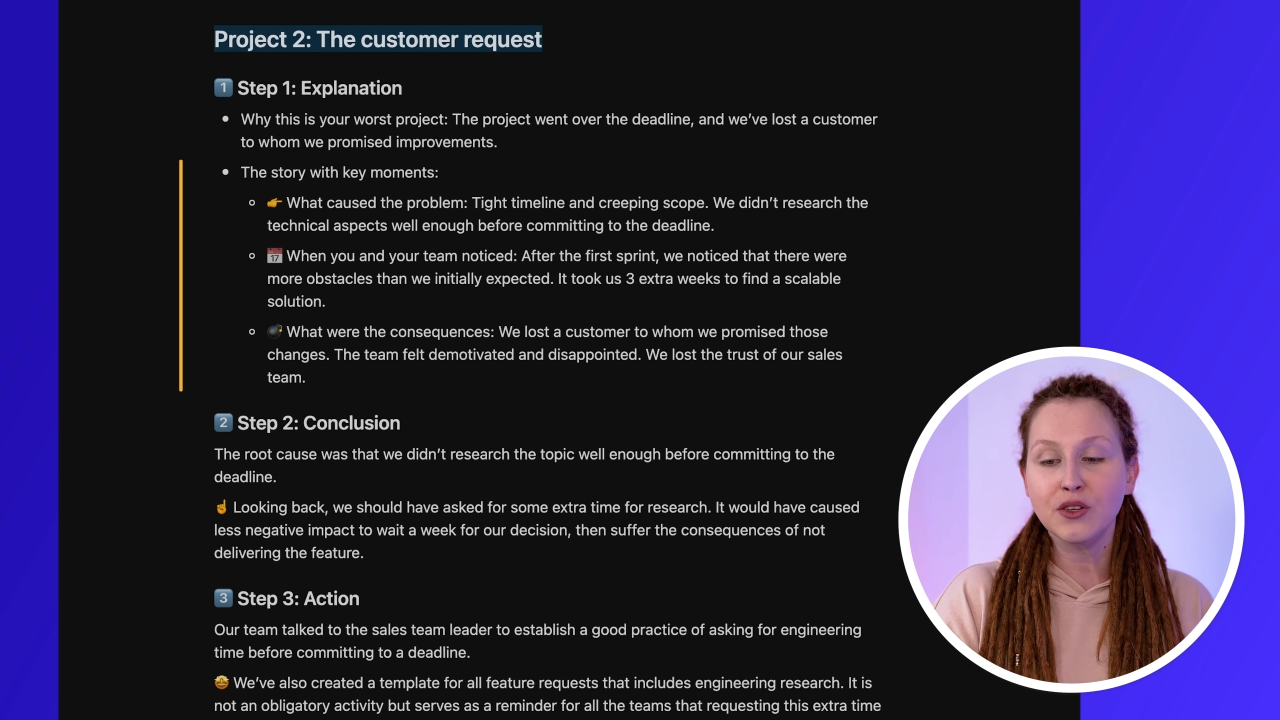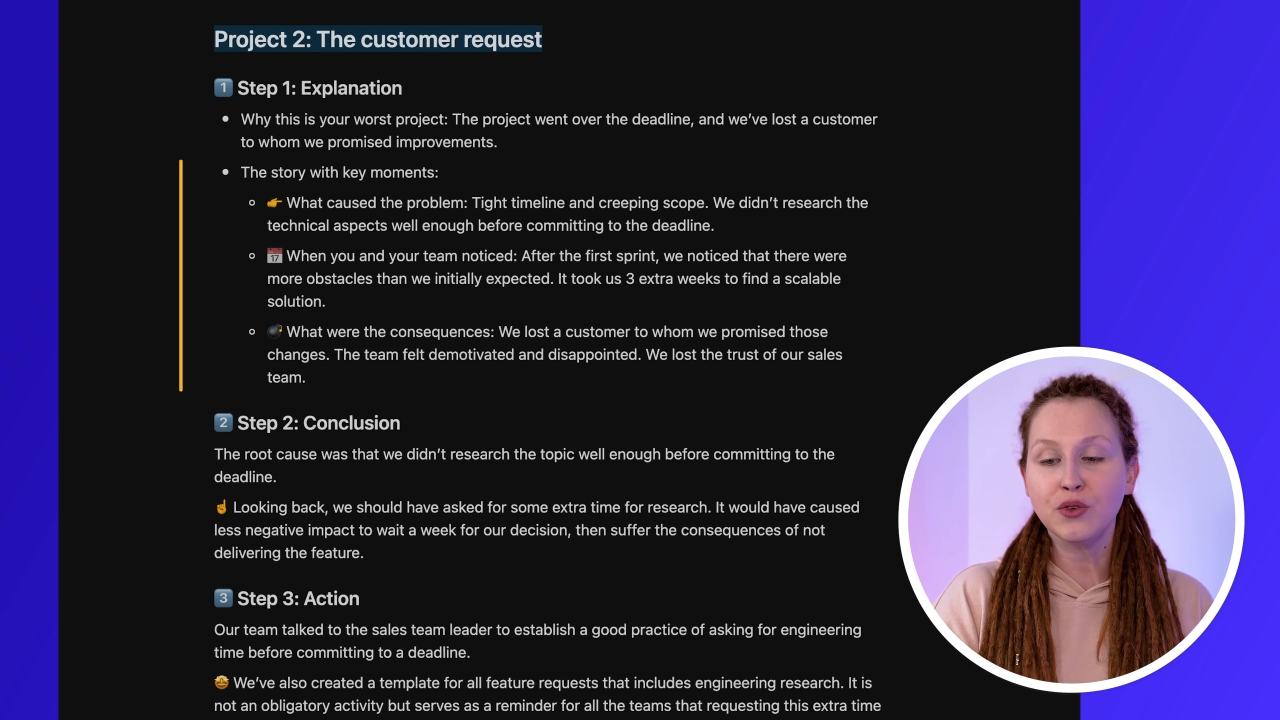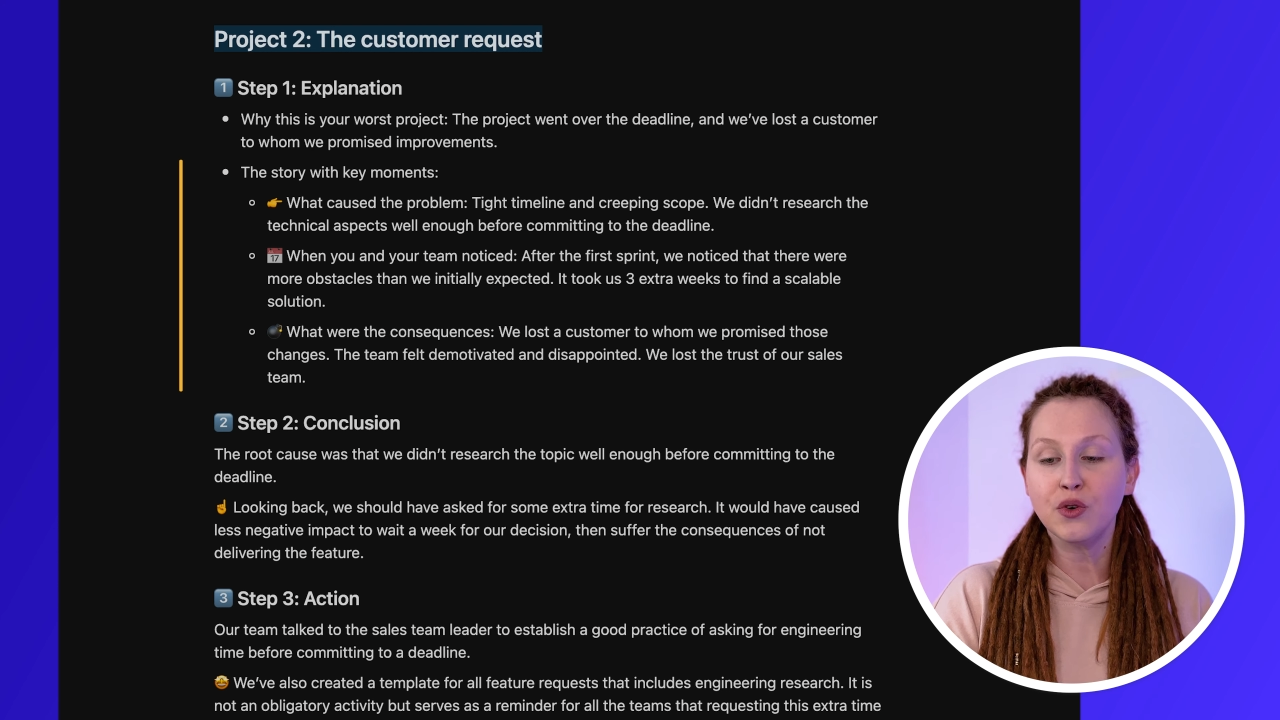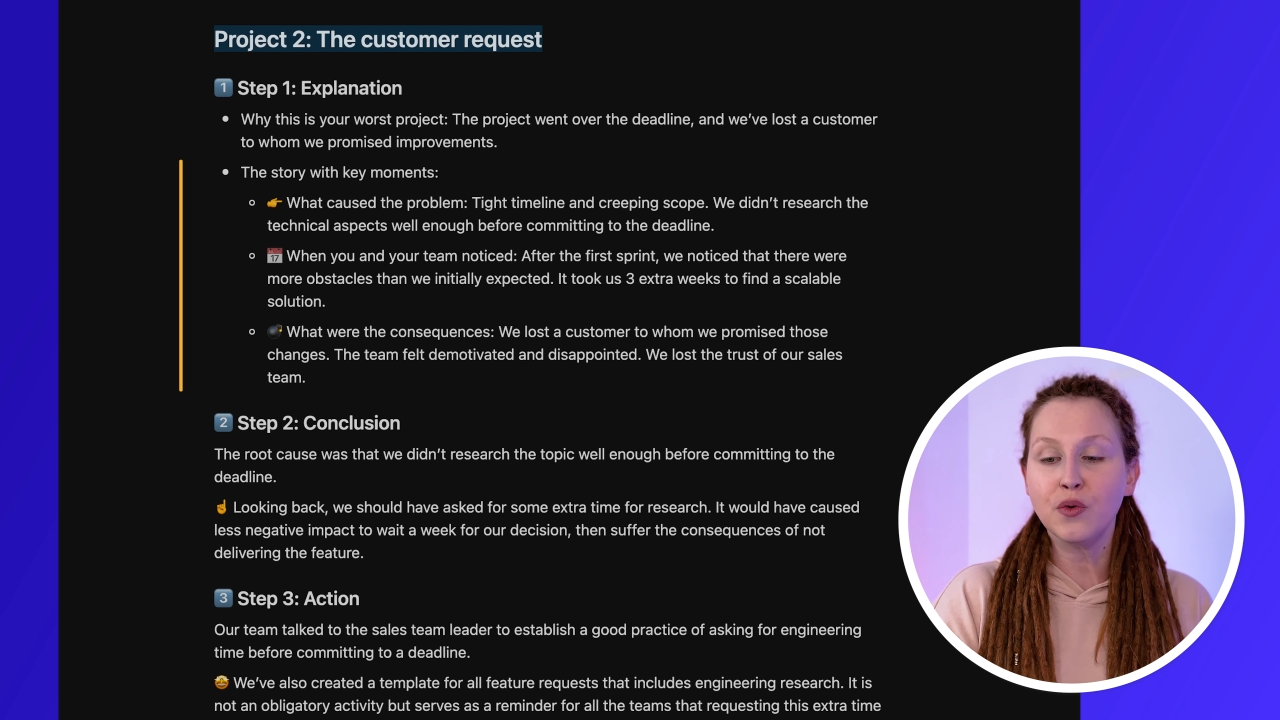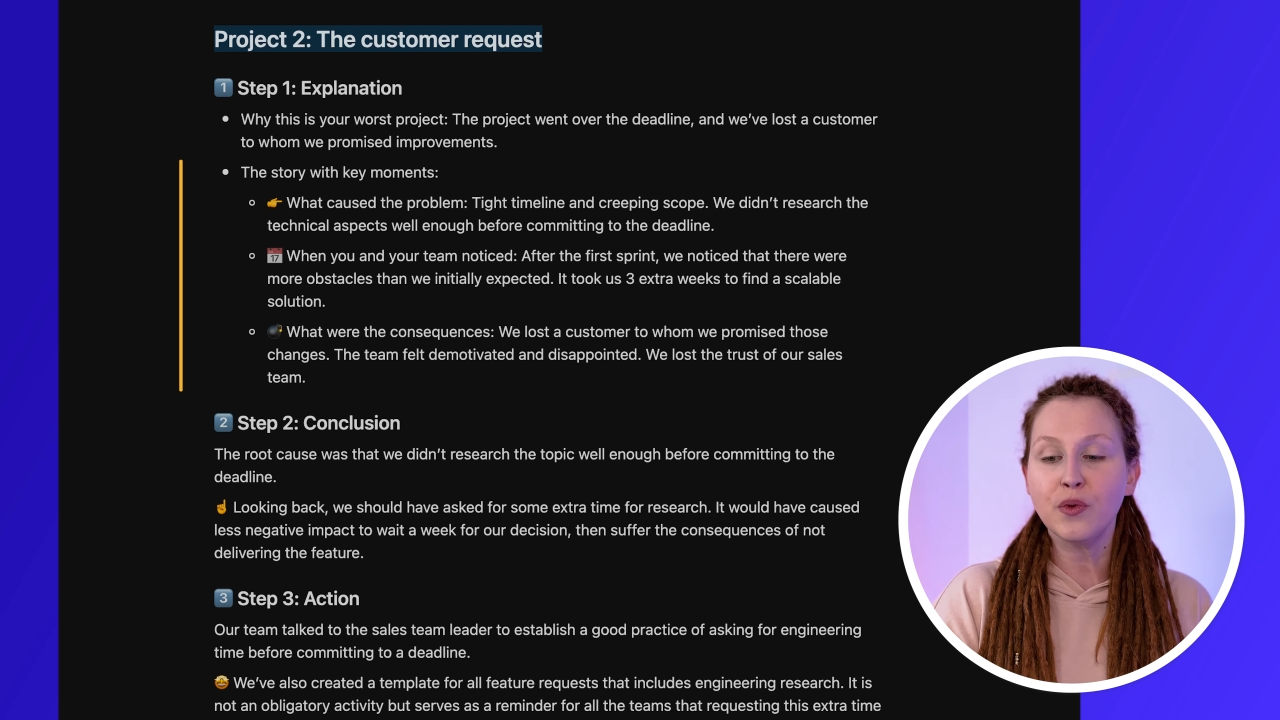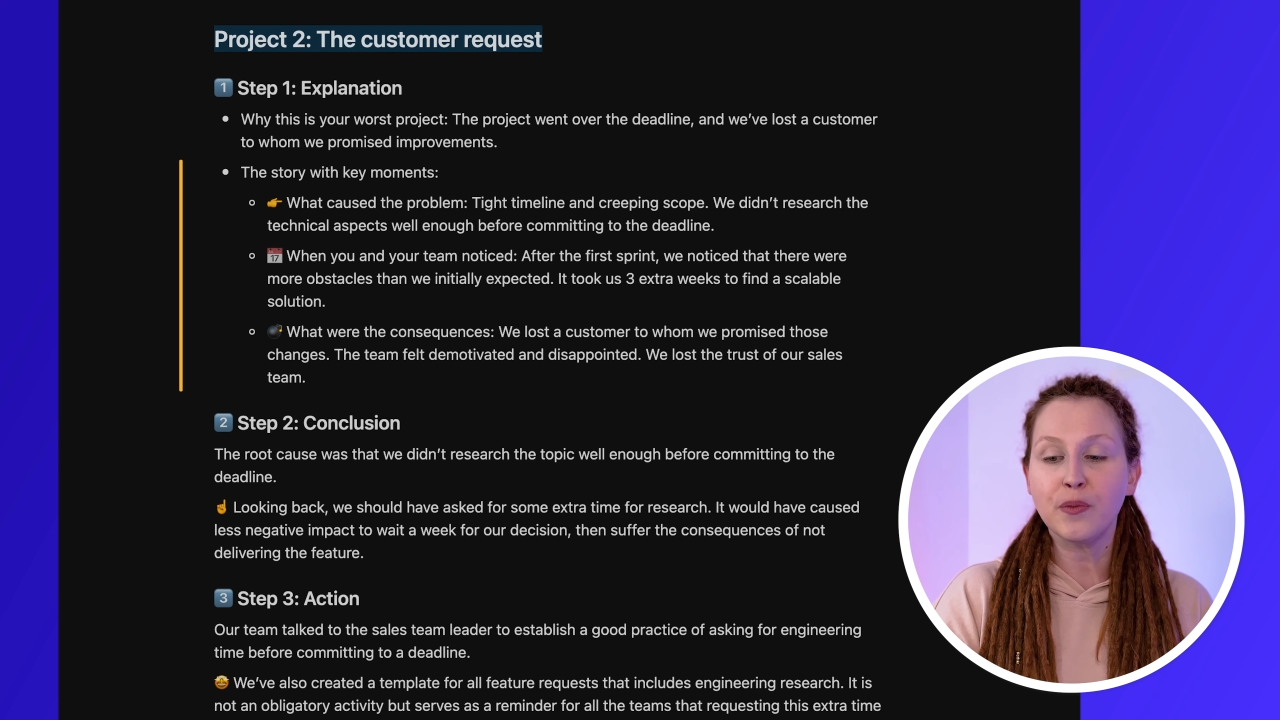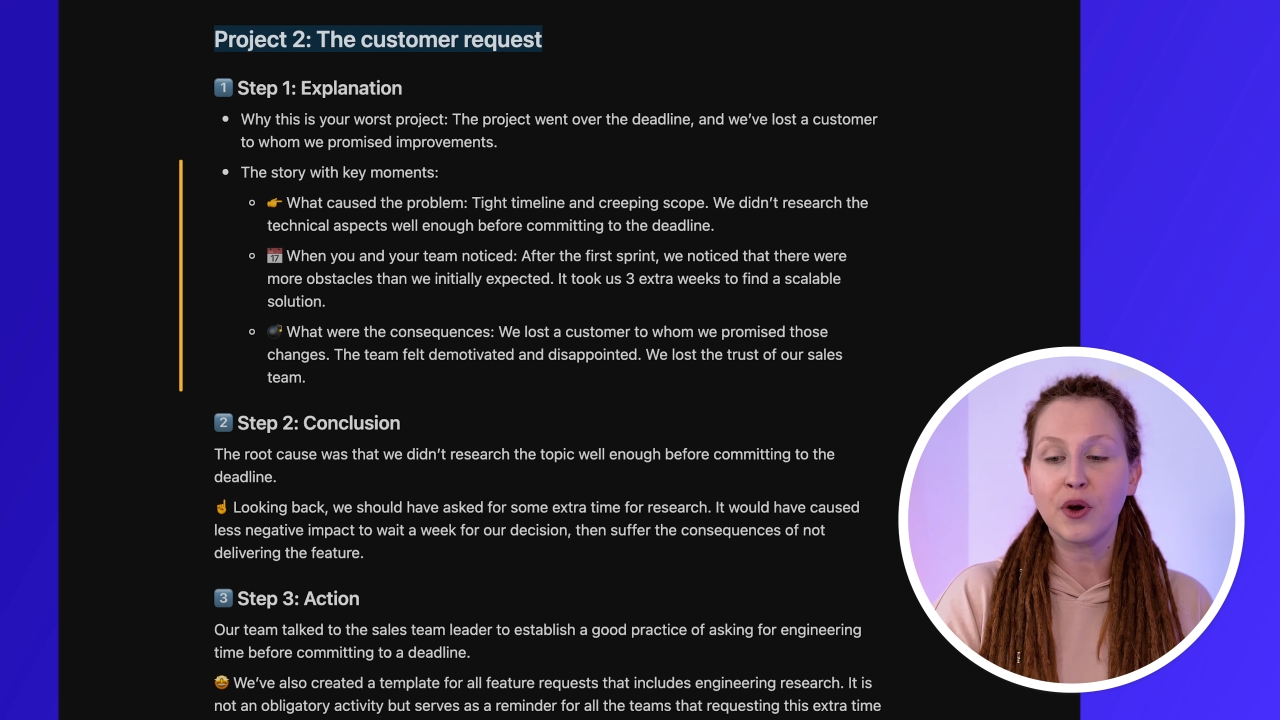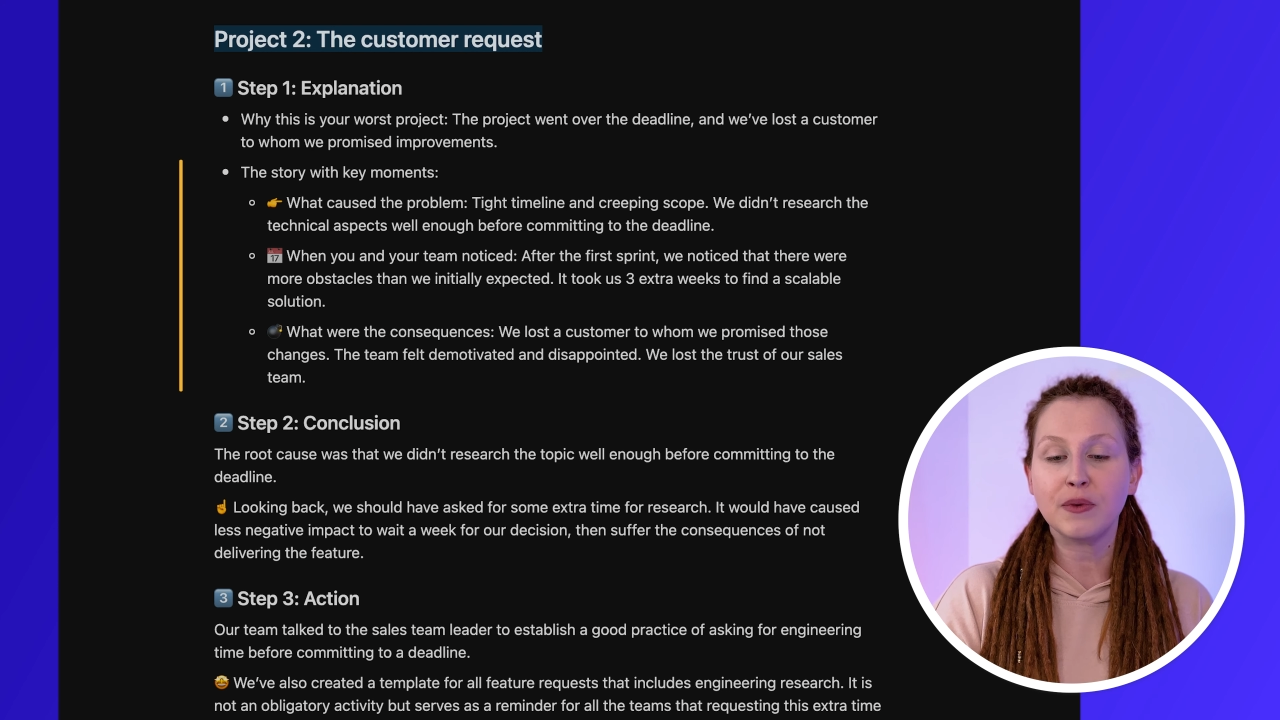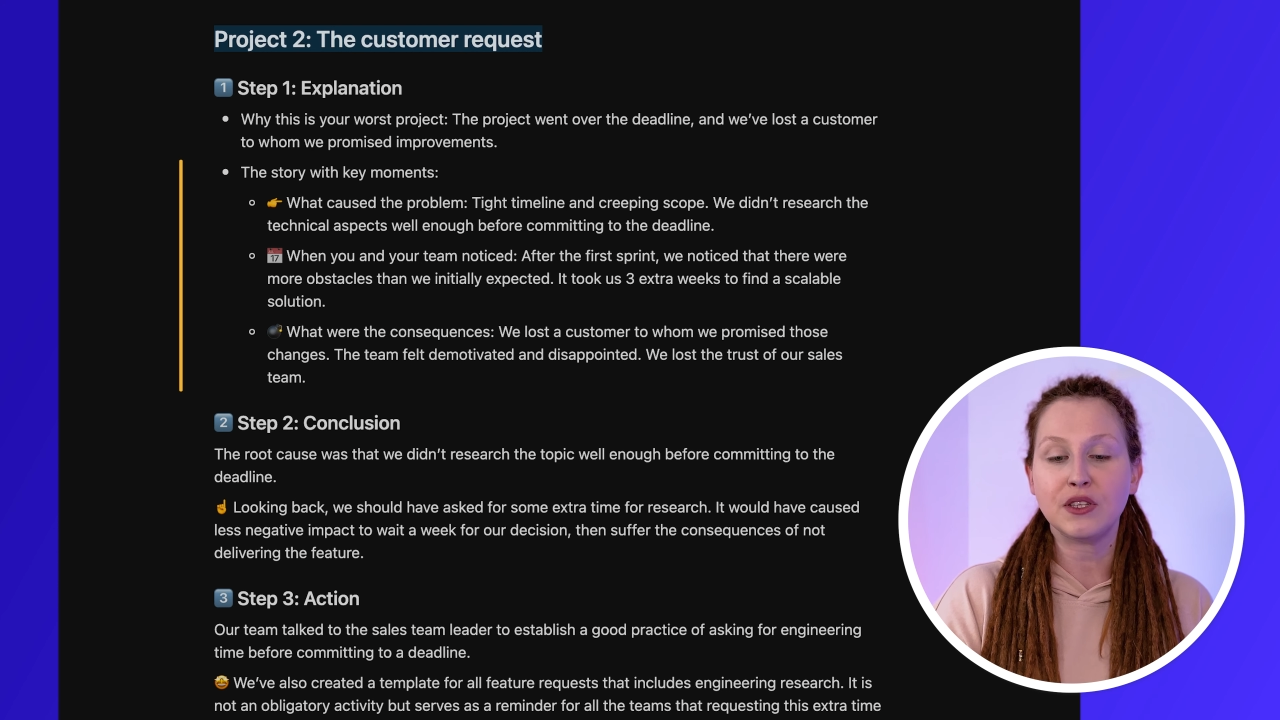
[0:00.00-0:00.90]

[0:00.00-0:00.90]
to whom we promised